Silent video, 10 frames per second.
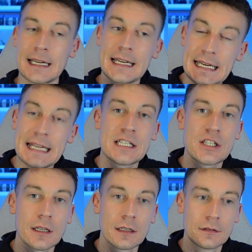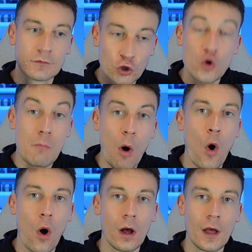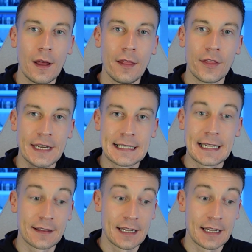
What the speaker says: He needs to do more than he did.